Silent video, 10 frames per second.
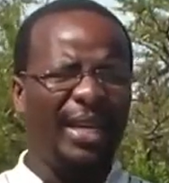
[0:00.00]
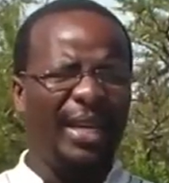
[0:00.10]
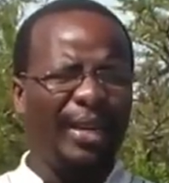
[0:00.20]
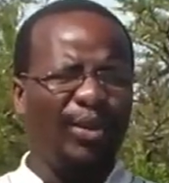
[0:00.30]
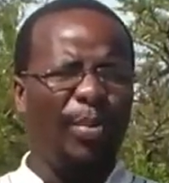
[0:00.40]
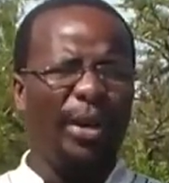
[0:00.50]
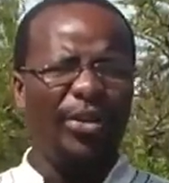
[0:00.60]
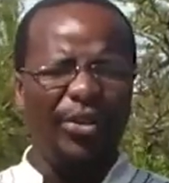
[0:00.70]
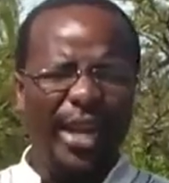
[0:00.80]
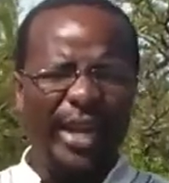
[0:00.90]

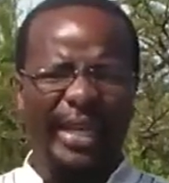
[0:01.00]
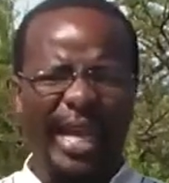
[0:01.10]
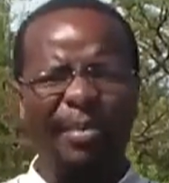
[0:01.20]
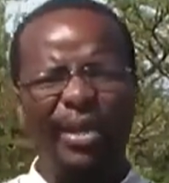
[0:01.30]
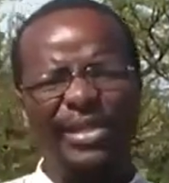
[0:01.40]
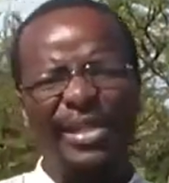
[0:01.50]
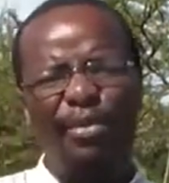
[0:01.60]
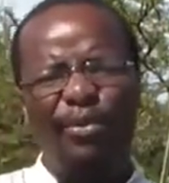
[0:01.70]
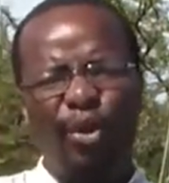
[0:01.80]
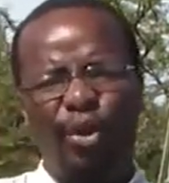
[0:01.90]
really, I mean, some
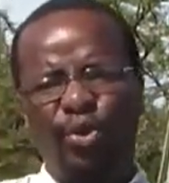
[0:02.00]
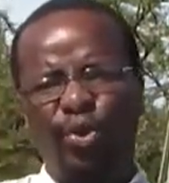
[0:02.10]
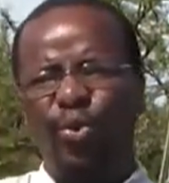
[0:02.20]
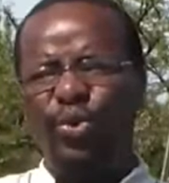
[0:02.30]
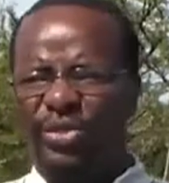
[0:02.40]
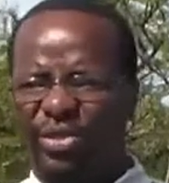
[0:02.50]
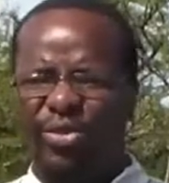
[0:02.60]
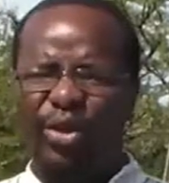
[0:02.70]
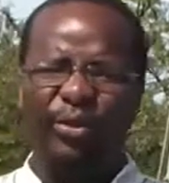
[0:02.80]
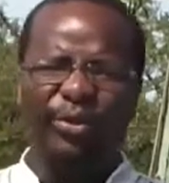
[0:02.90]
of those who
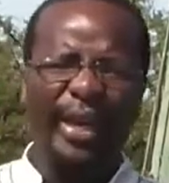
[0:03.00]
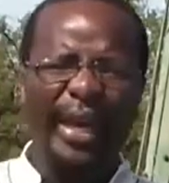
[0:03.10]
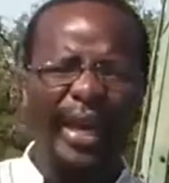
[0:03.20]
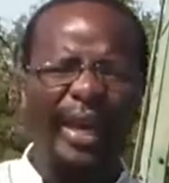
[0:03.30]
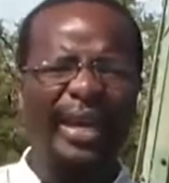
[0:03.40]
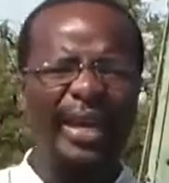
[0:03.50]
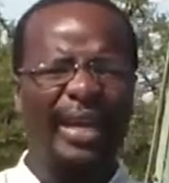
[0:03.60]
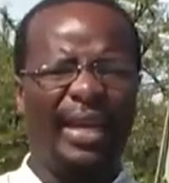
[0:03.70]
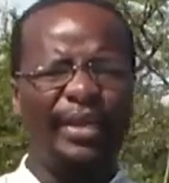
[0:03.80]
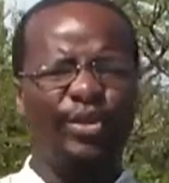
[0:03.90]
sort of care,
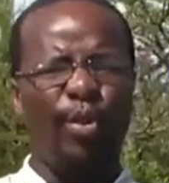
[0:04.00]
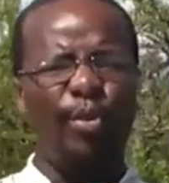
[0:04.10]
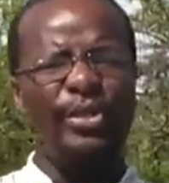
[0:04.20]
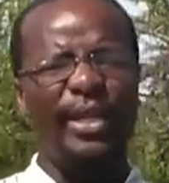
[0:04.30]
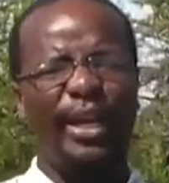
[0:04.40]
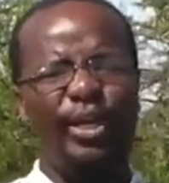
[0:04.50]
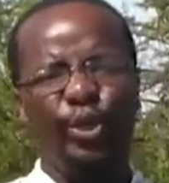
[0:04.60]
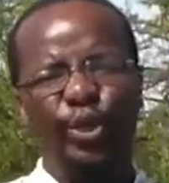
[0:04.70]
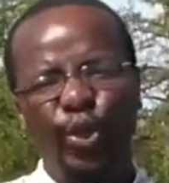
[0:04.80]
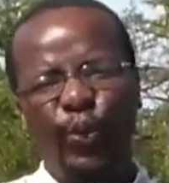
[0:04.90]
it's almost like to
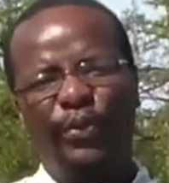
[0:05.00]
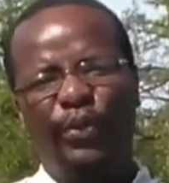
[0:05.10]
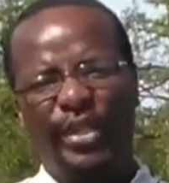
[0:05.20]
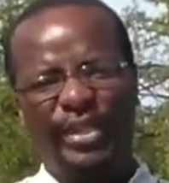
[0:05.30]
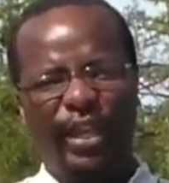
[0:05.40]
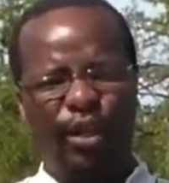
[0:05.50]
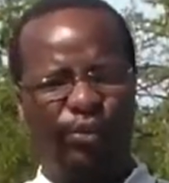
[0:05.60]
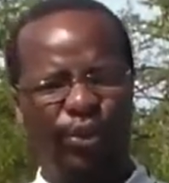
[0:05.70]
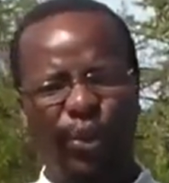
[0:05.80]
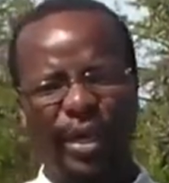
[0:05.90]
do it for the sake
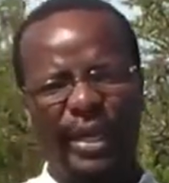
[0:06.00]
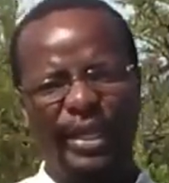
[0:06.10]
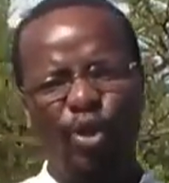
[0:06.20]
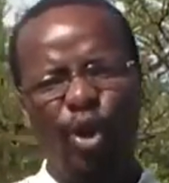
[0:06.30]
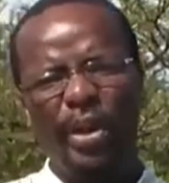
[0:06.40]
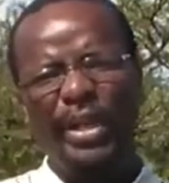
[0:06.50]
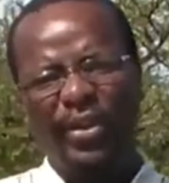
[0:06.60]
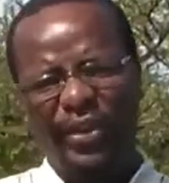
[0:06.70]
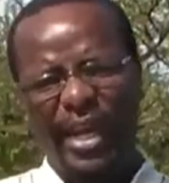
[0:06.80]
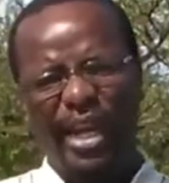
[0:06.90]
of doing it. Nobody
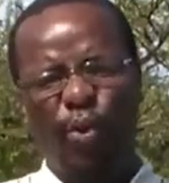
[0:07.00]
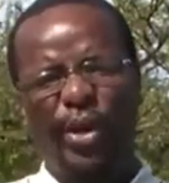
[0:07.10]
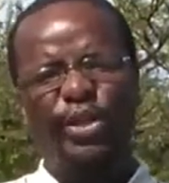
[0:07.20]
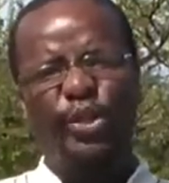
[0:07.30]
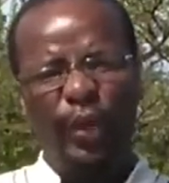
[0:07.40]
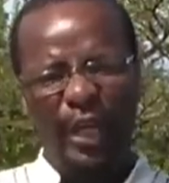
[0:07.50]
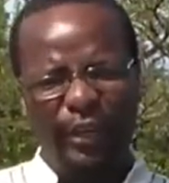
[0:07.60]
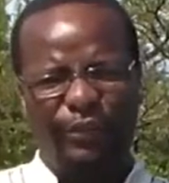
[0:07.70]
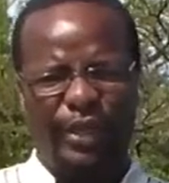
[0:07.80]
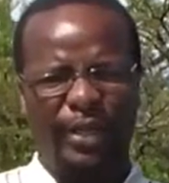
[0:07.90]
really wants to
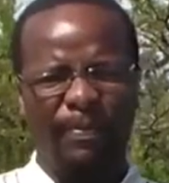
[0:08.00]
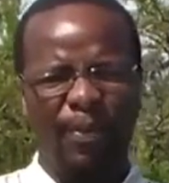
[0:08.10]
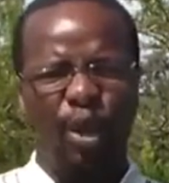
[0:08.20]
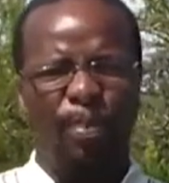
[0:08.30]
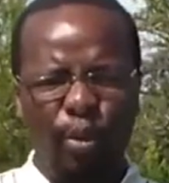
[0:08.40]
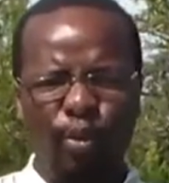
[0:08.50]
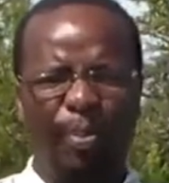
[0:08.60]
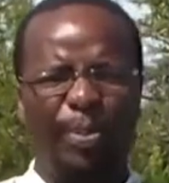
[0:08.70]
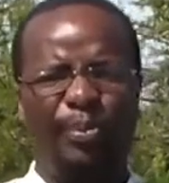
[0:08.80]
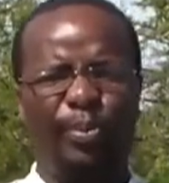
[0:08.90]
lift poor
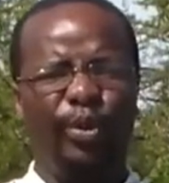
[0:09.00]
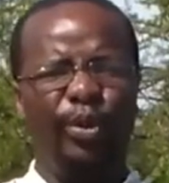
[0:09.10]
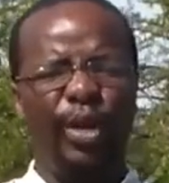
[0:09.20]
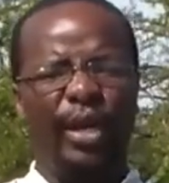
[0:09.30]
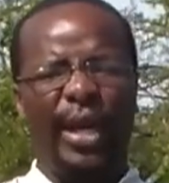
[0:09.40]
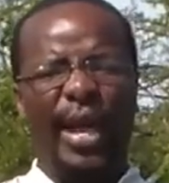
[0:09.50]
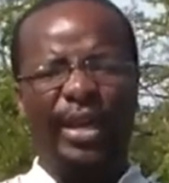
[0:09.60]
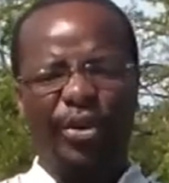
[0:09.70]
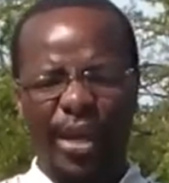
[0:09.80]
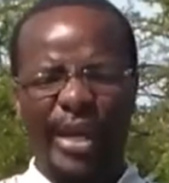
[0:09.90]
people
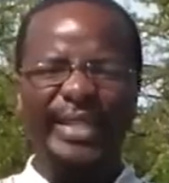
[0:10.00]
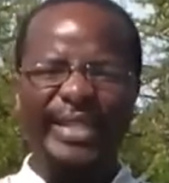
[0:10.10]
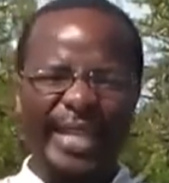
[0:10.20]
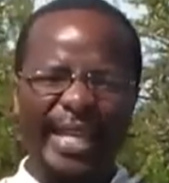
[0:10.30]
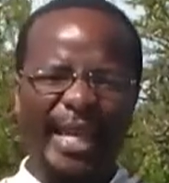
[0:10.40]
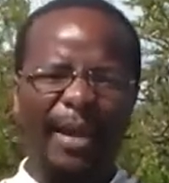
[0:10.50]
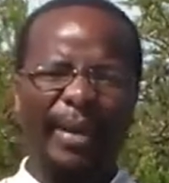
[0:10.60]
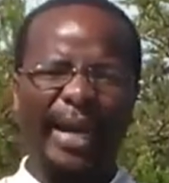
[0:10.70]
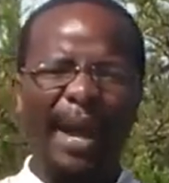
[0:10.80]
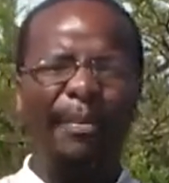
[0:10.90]
and really see them
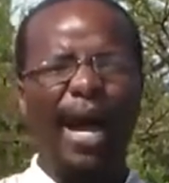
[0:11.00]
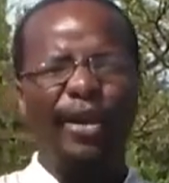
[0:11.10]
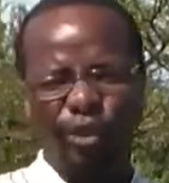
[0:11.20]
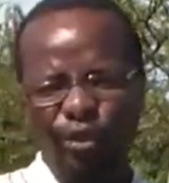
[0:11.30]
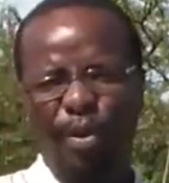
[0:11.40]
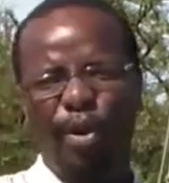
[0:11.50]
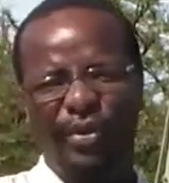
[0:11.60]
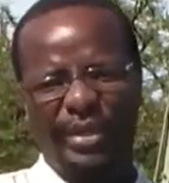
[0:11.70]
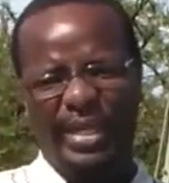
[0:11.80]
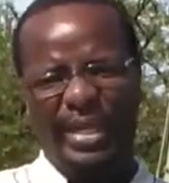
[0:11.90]
come out of poverty.